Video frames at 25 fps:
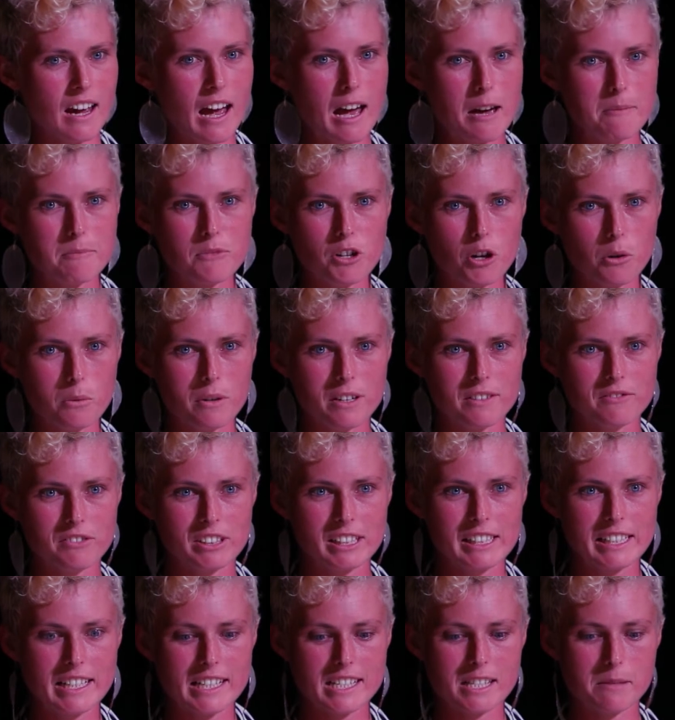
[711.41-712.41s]
No one
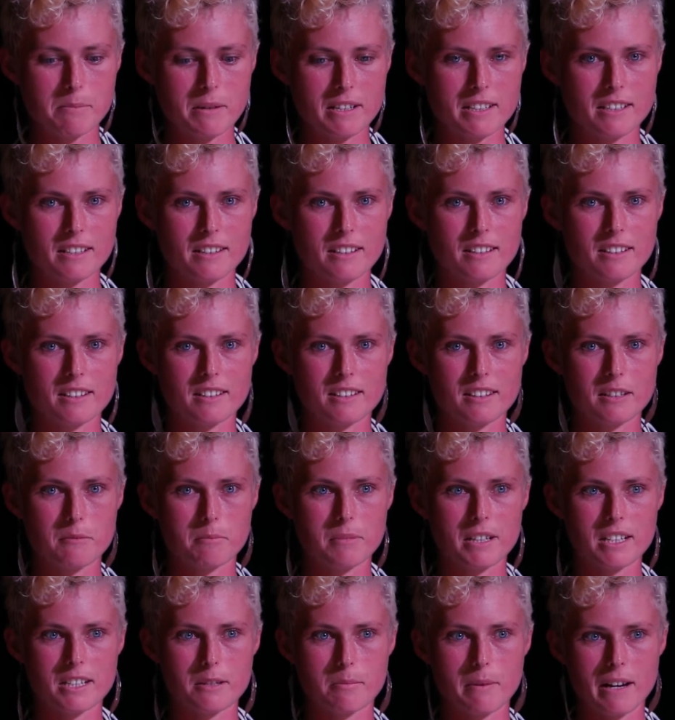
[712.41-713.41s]
really expected that the
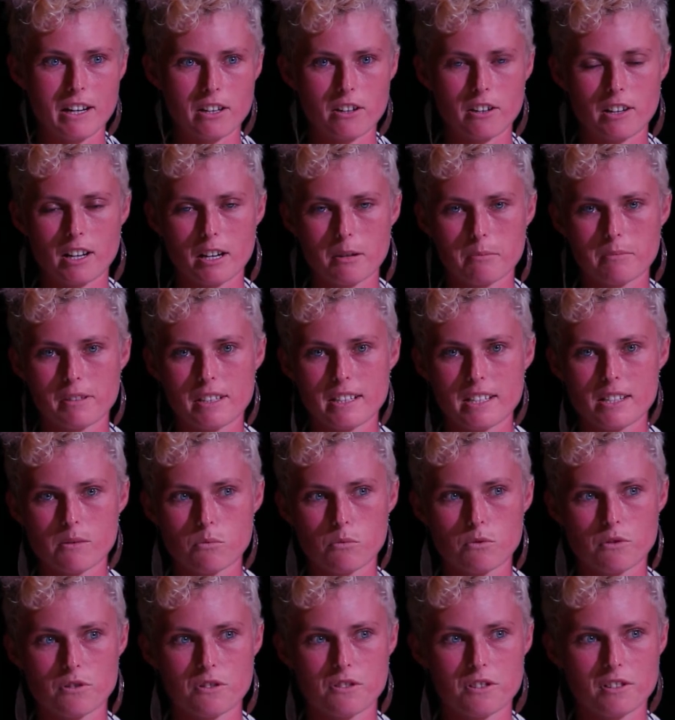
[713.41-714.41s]
big tobacco companies
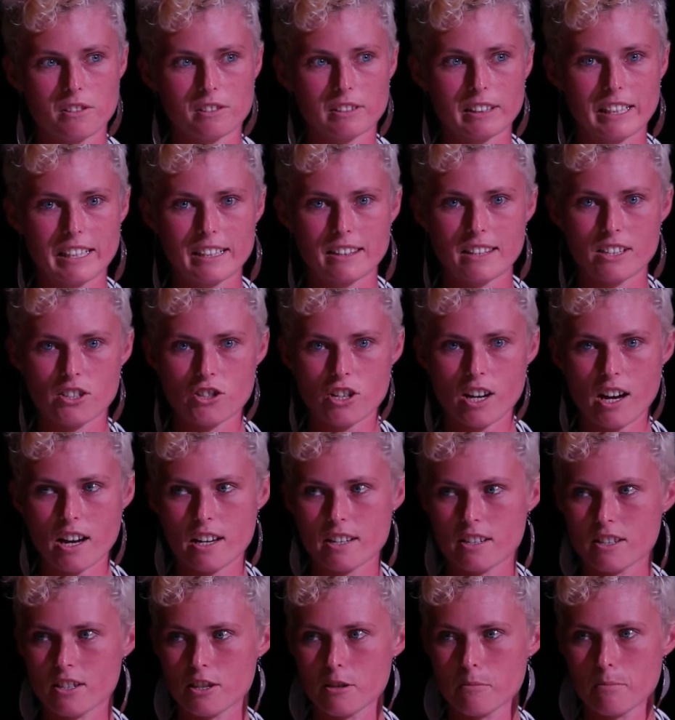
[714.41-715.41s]
would lead the
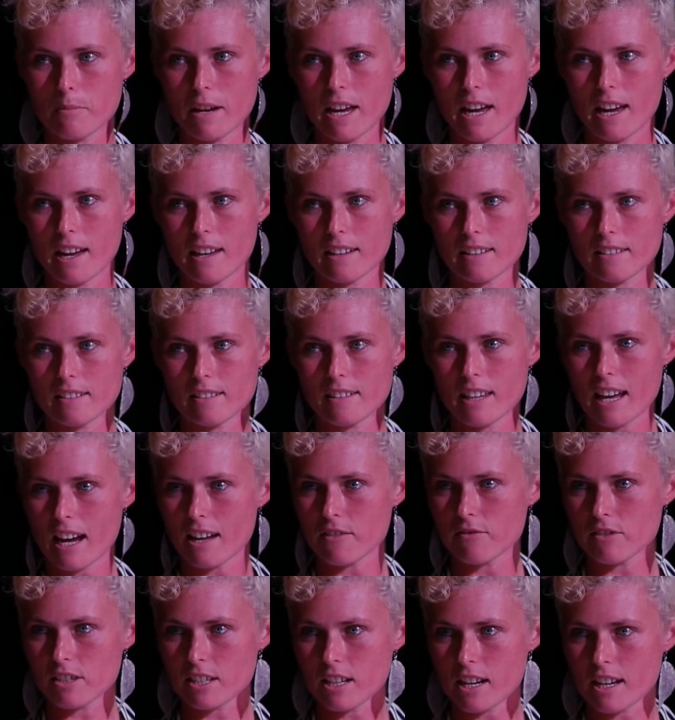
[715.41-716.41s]
charge to ban the
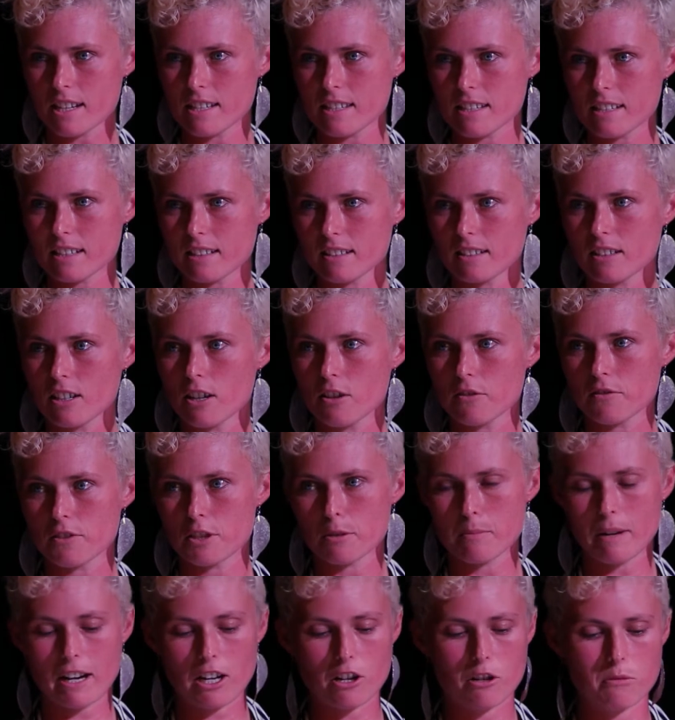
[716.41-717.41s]
advertising of
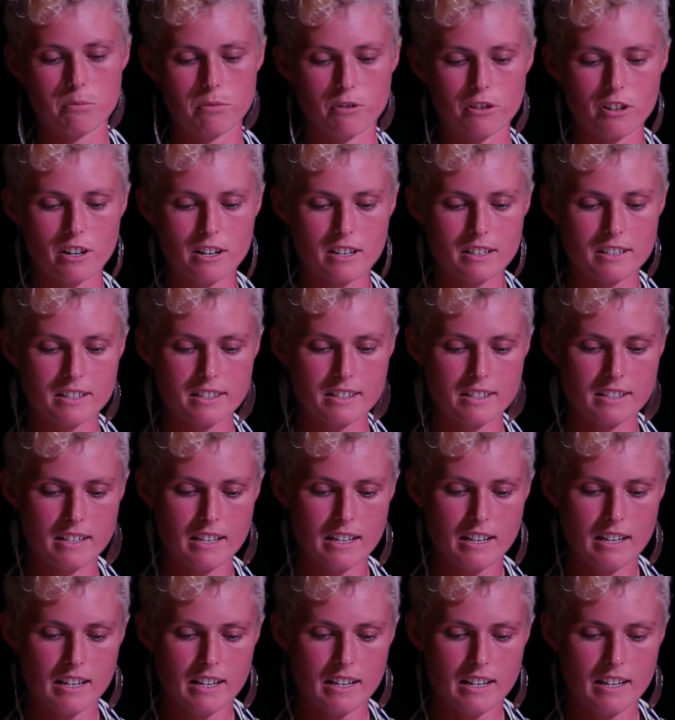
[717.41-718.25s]
tobacco products.